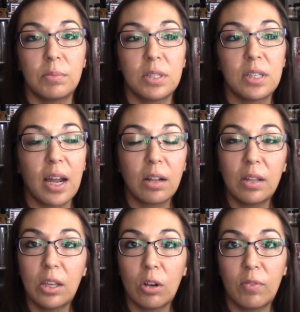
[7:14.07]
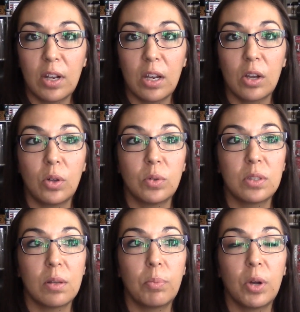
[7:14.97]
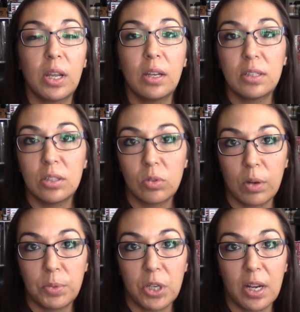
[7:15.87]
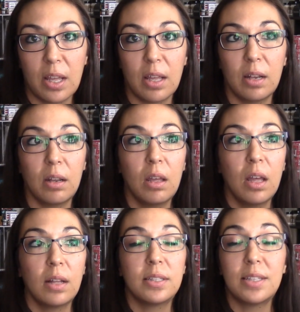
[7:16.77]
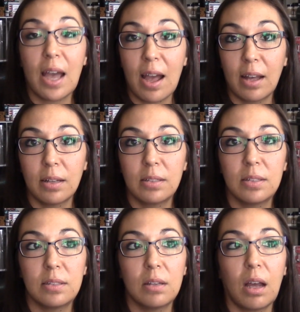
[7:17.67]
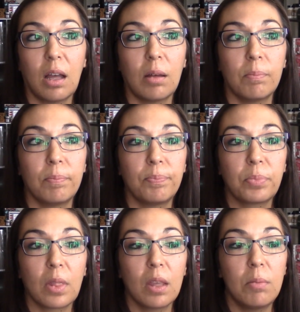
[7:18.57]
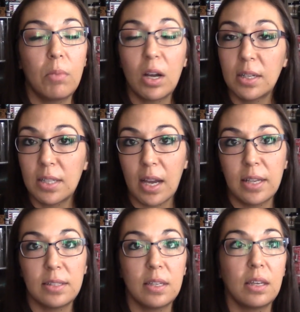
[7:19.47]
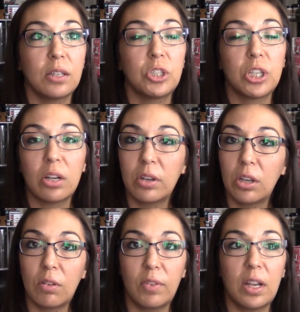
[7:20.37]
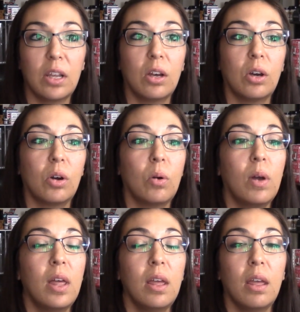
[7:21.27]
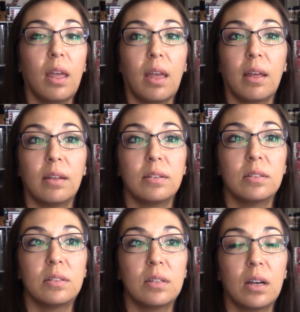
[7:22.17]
titling your videos, putting a description in, tags, monetizing, sharing your video, and